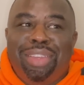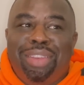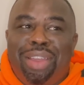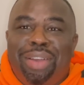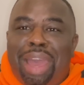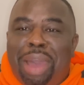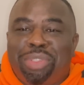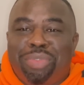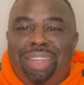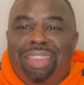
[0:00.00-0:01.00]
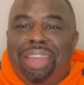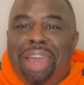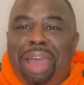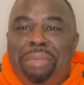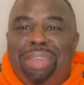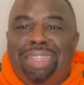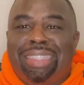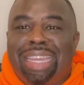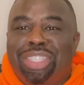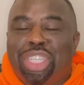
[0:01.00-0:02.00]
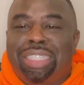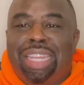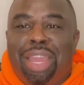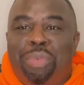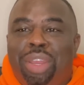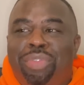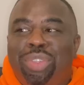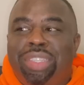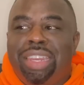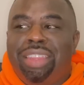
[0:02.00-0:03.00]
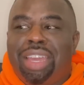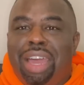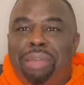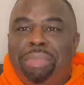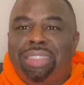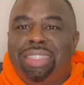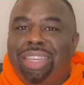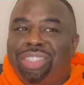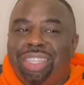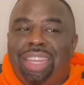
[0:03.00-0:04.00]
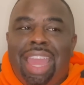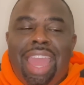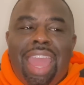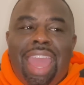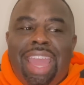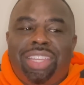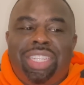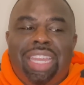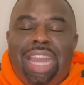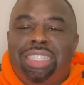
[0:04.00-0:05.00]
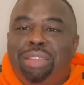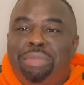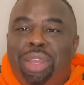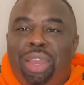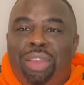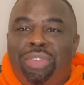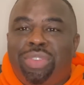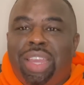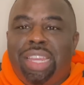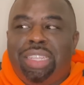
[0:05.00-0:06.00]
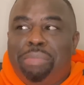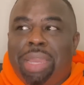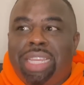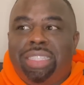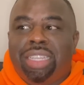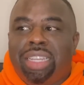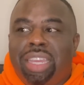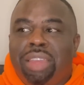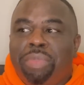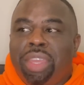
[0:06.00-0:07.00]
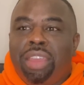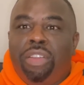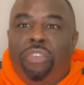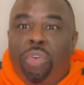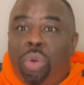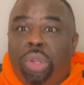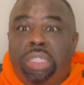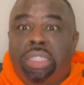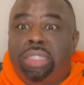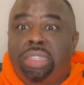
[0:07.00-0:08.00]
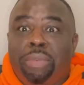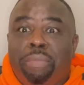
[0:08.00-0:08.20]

You know, I was reading the comments, and just like one of you said in the comments section, Ashley got some nerve trying to basically force